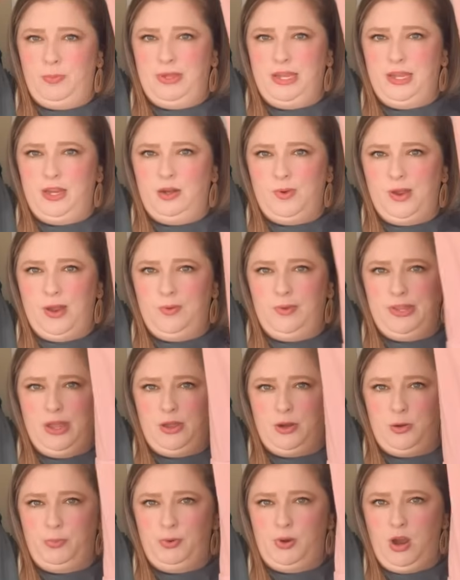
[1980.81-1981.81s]
get away
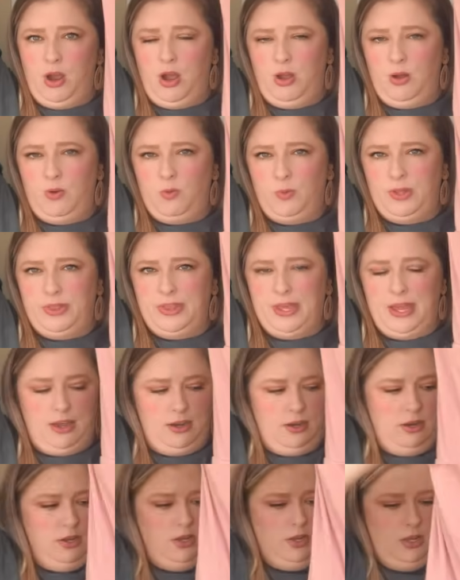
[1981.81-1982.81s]
without a bra with
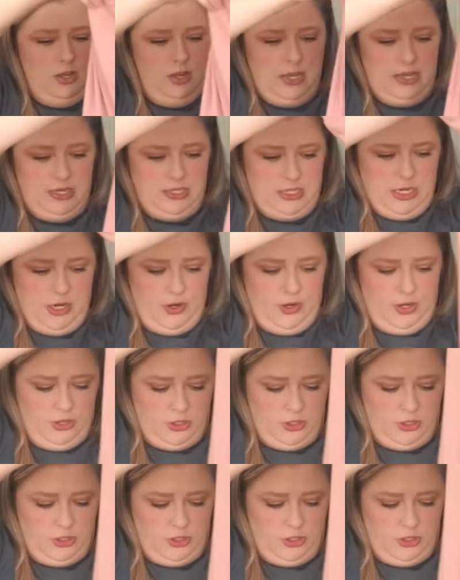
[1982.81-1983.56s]
that interior